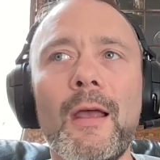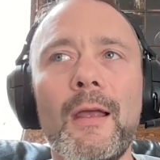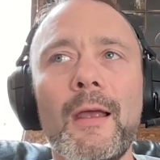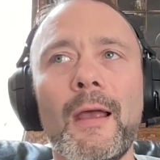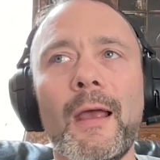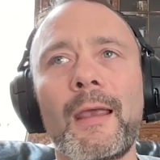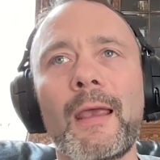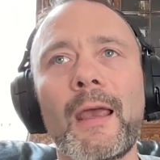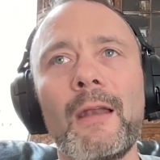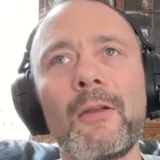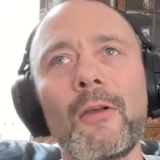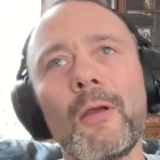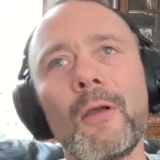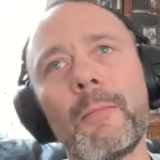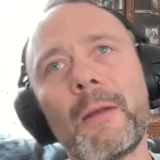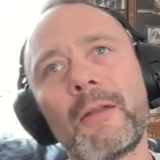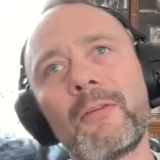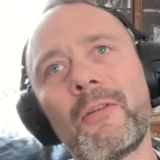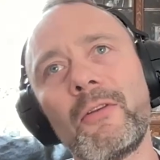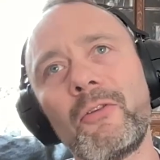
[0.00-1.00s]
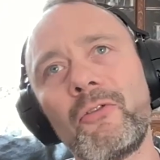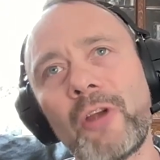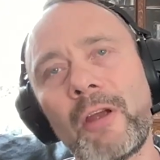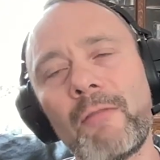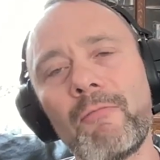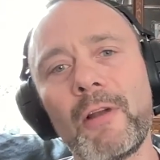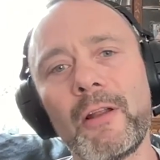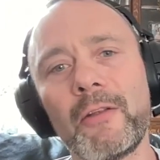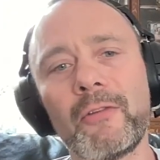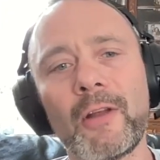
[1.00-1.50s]
again, going back to this
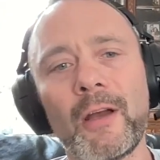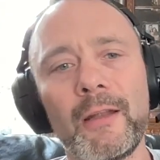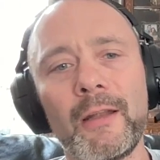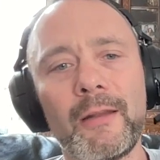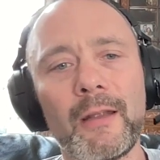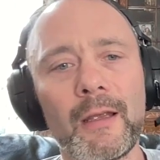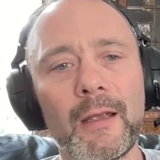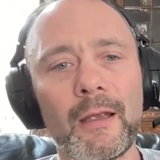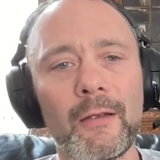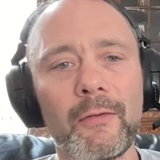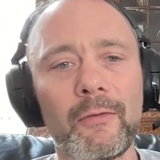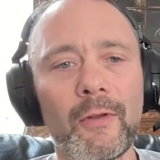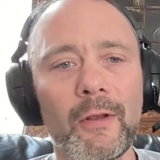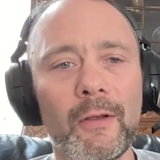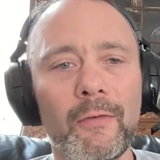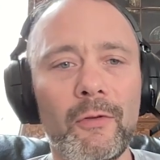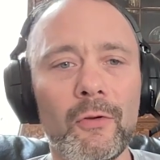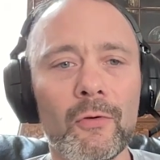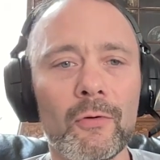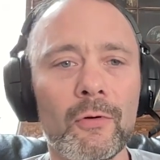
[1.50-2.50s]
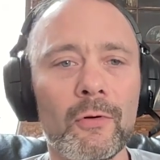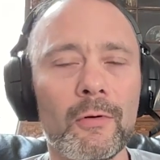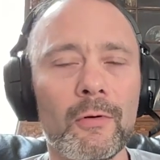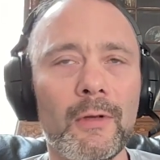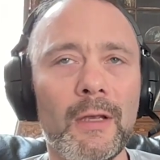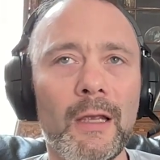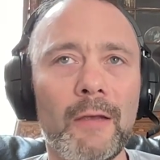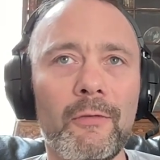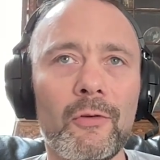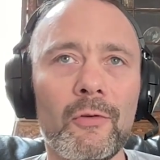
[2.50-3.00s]
generalist idea, is if you
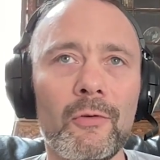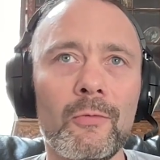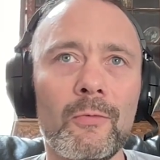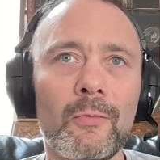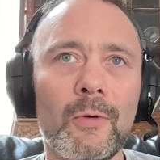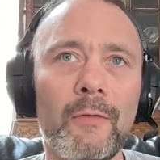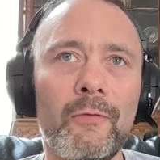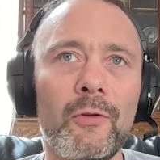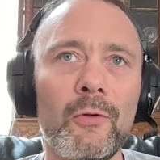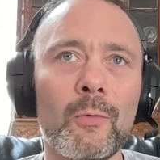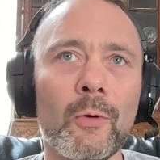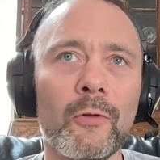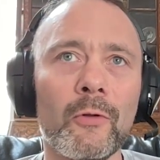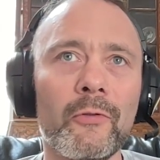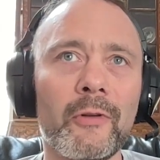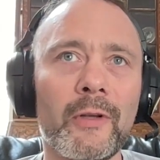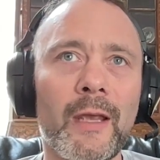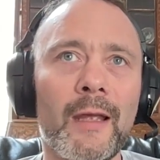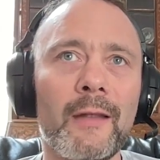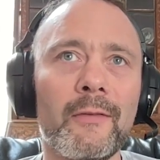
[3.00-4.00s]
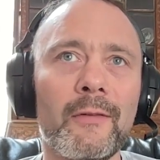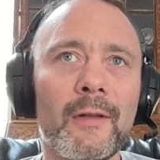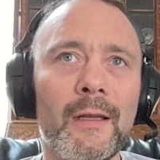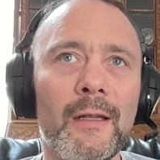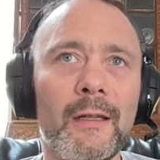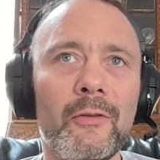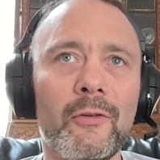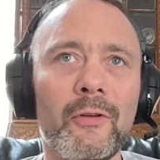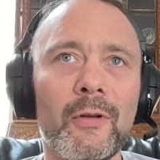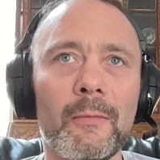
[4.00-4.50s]
want to get into
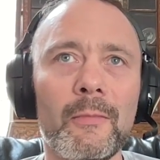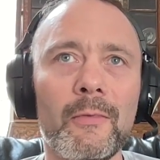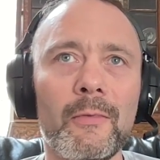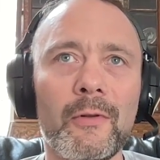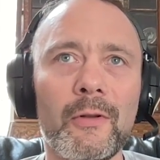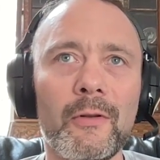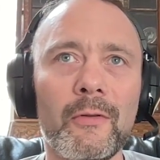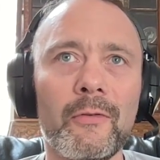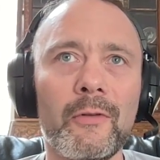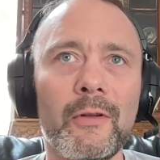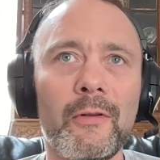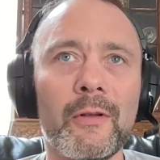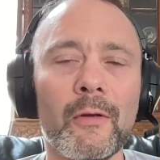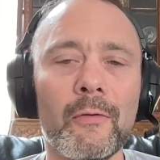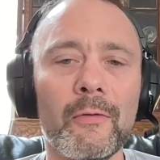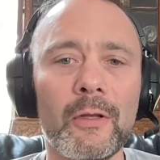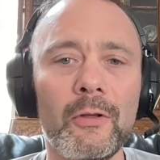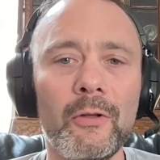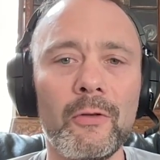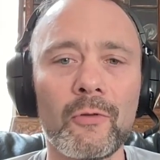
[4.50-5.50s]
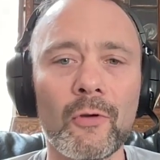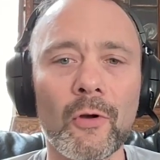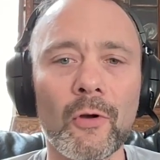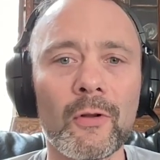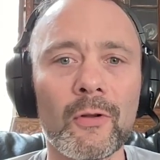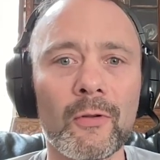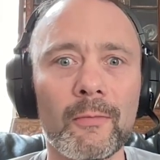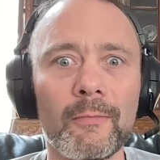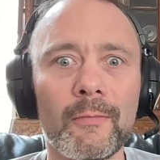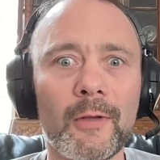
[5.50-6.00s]
leadership and CTO, then you've got
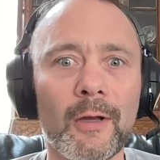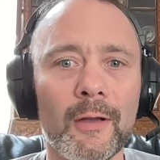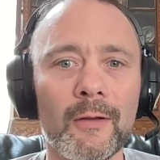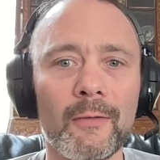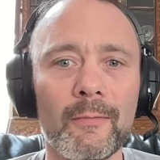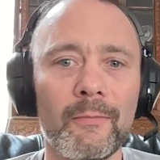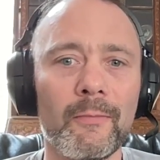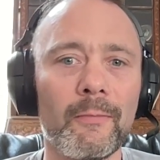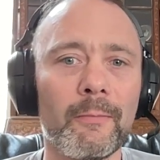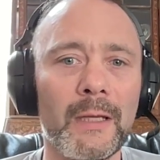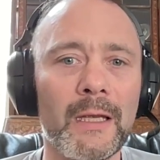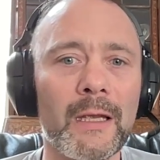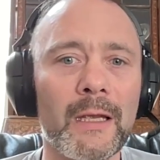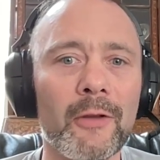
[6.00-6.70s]
to kind of be